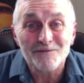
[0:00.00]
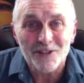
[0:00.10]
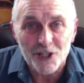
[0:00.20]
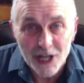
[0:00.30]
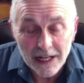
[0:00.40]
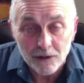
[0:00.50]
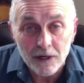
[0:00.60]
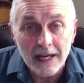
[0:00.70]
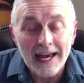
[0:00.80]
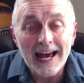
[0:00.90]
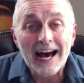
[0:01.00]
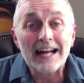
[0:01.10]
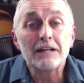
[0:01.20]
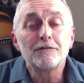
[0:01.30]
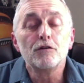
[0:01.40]
to the channel.
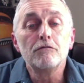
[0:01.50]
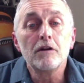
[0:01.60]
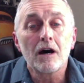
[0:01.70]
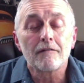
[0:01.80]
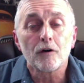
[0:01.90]
And if you love